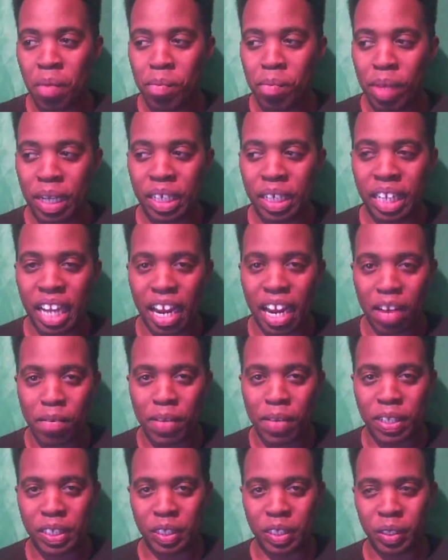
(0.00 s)
big
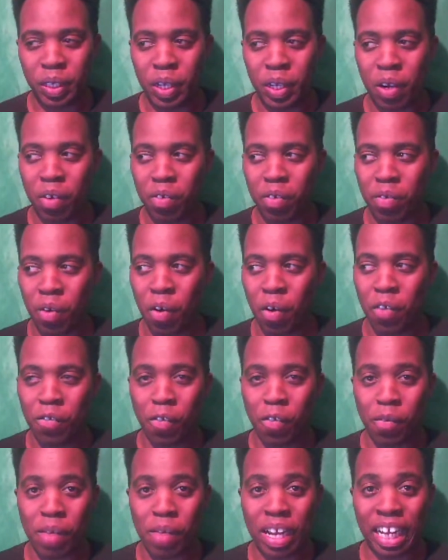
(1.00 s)
anime studio known
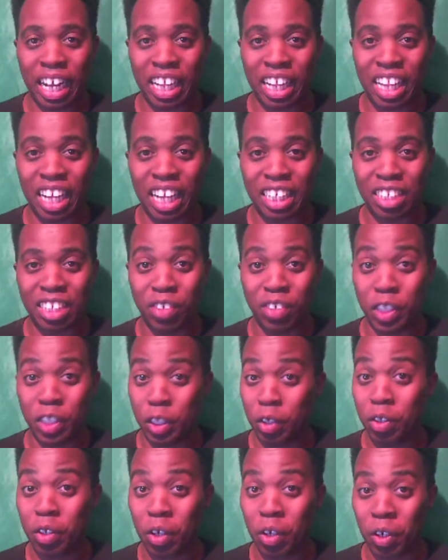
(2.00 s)
for making lots of
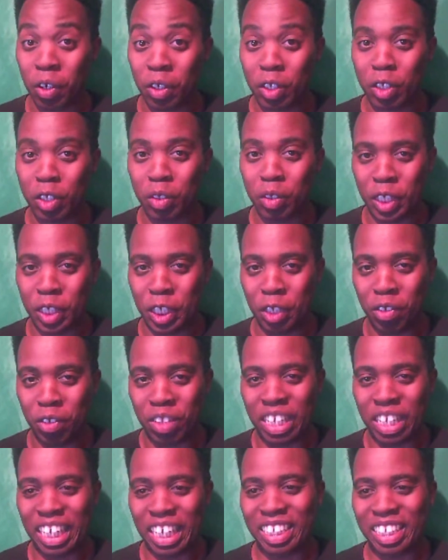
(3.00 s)
cute girls doing cute
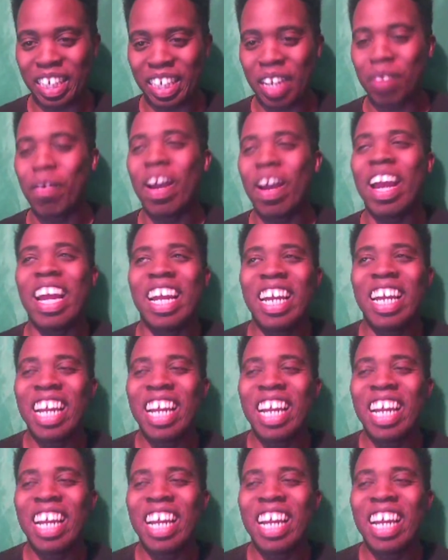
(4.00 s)
things anime,